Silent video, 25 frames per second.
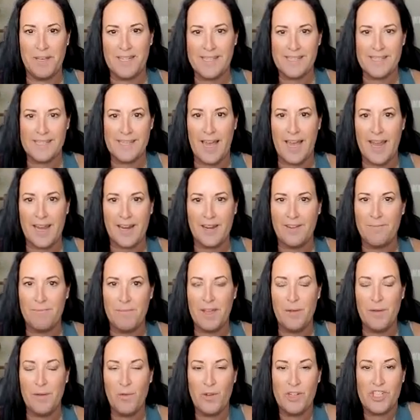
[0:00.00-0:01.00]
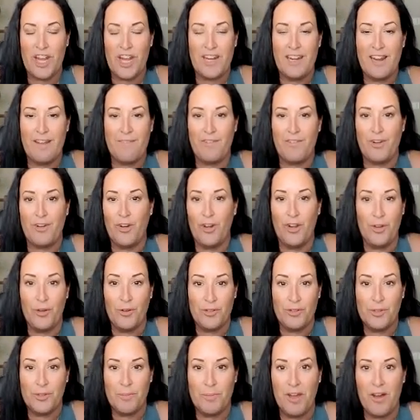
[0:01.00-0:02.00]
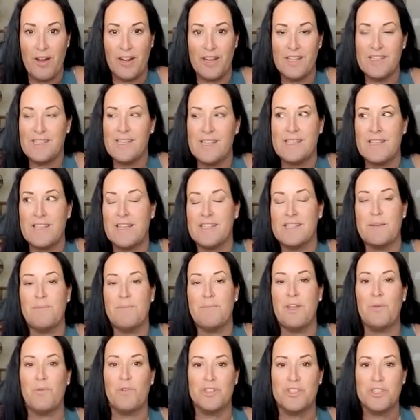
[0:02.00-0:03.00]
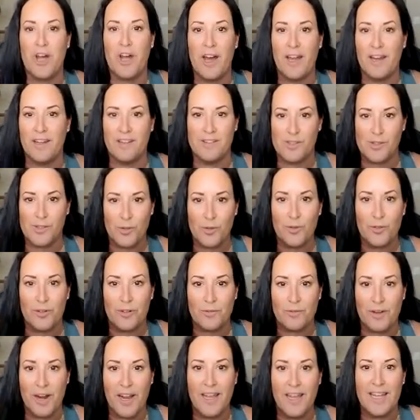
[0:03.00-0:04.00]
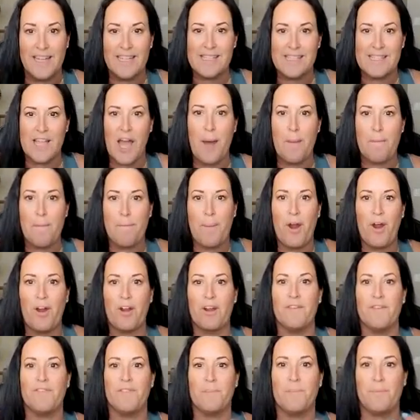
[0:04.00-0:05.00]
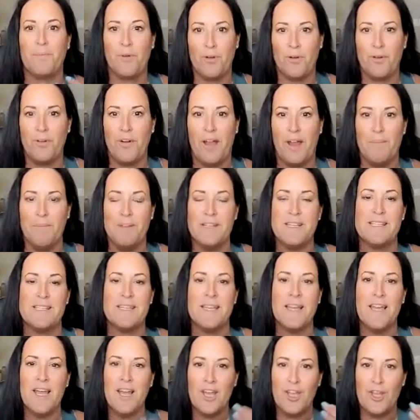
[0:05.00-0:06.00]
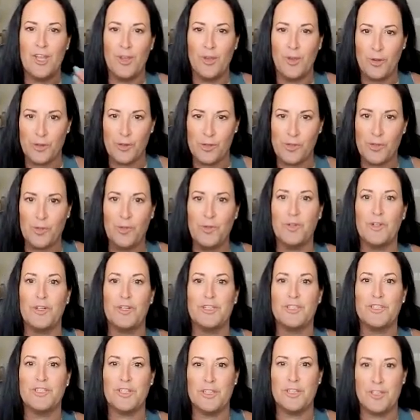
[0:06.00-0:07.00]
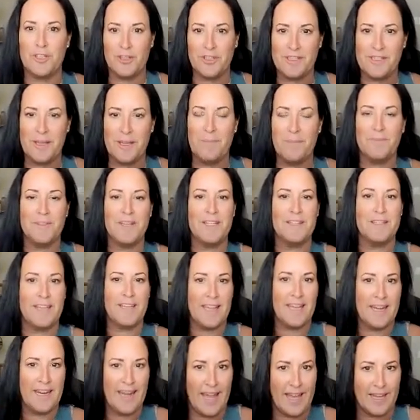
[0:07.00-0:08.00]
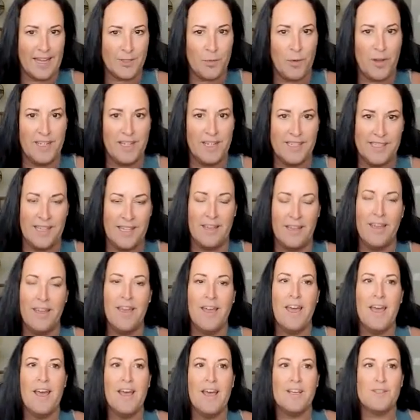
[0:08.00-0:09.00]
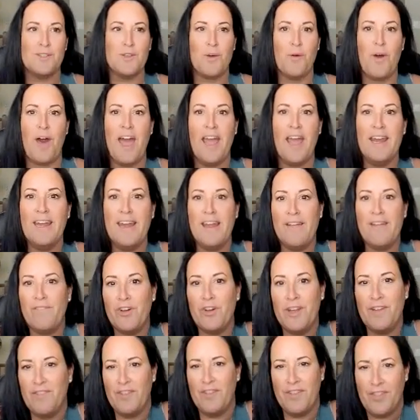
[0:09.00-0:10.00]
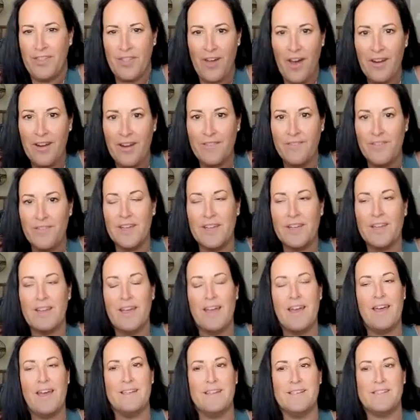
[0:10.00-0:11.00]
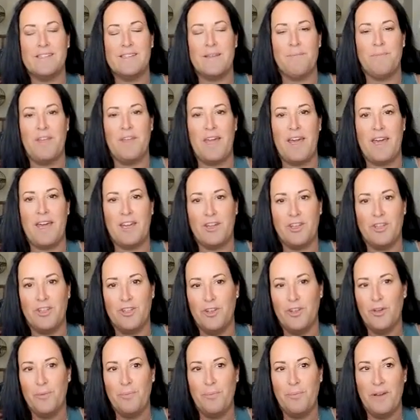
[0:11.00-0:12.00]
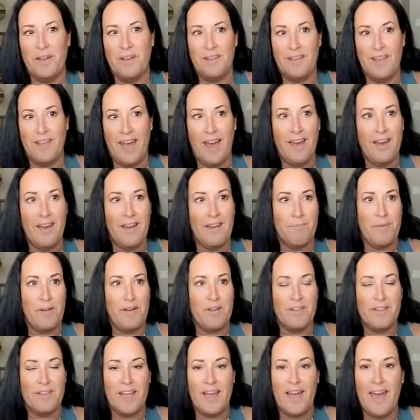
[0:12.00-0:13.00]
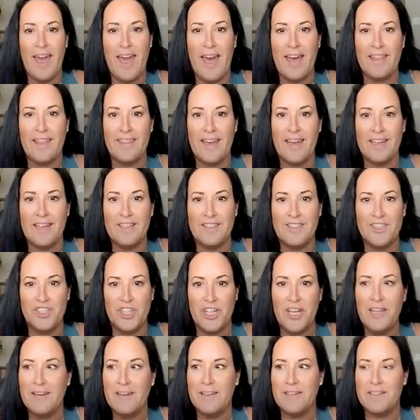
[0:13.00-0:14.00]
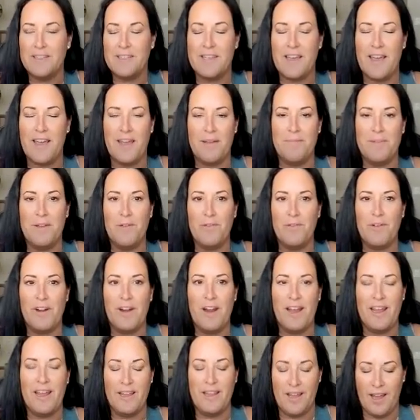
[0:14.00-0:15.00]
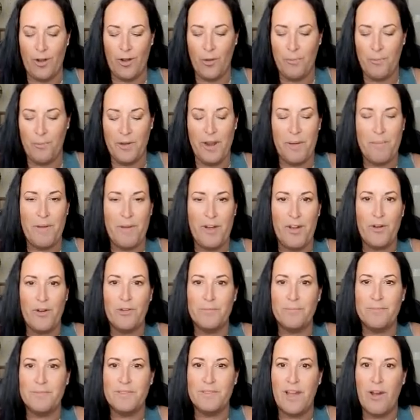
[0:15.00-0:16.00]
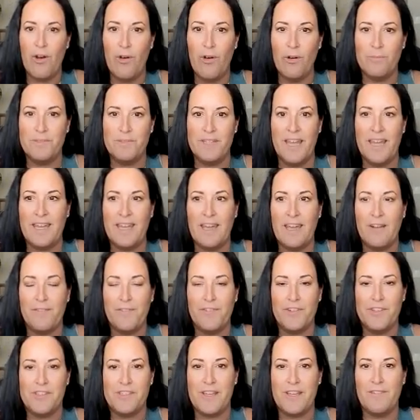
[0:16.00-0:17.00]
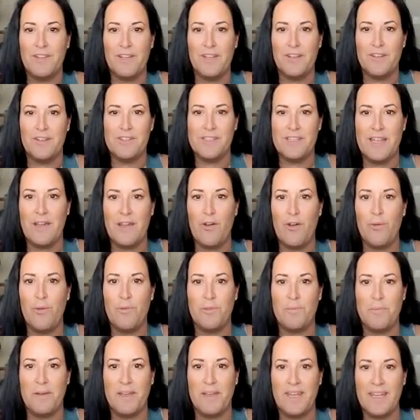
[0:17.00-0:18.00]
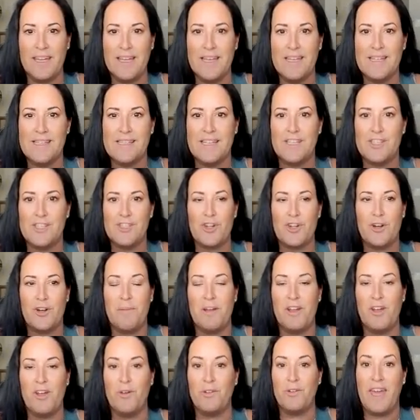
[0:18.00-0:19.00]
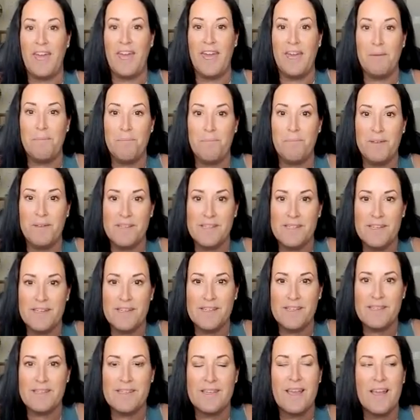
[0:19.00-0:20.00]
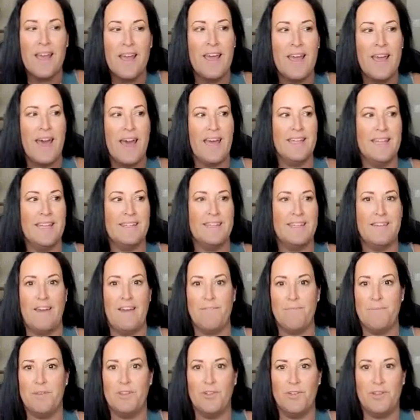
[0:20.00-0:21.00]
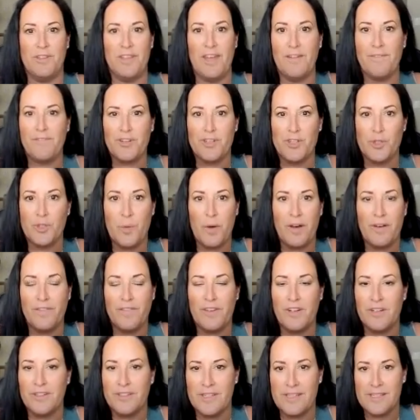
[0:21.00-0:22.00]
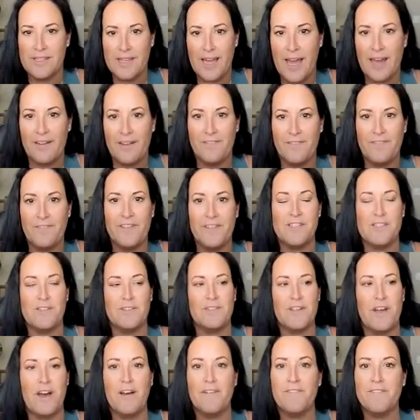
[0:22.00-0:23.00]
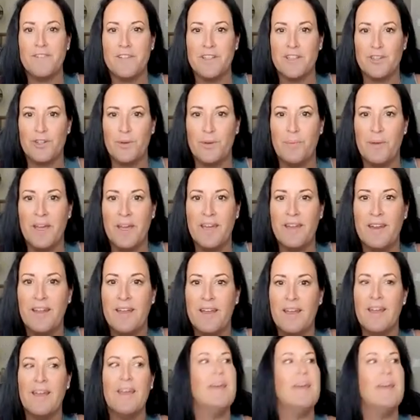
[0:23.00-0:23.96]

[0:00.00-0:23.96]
inside of me, which I never knew, to be honest. It's not something we're taught in school, right? It's not part of the program. It's you go to school to learn something to get XYZ. So I never even thought of it as something I could do. But yeah, apparently I had that gene inside me where I opened up my own home daycare for 7 years, stay home with my kids. I started my own cake business. I've been doing that for 12 years. It's kind of fizzled off a little bit.